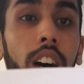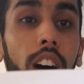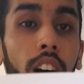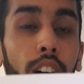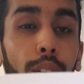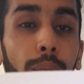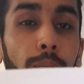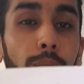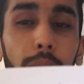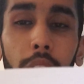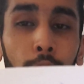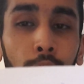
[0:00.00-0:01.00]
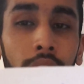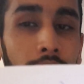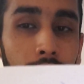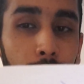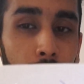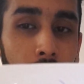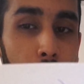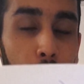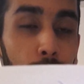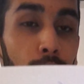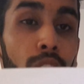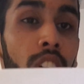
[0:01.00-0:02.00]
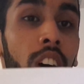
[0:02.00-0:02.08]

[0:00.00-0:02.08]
I don't like this one anymore.